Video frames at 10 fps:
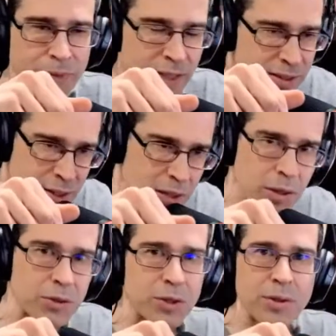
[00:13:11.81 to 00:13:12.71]
It's the
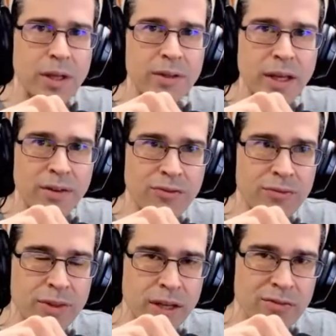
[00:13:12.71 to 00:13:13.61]
culture that
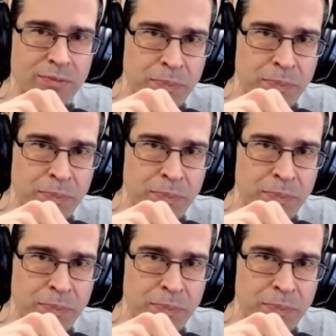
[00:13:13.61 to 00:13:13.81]
they've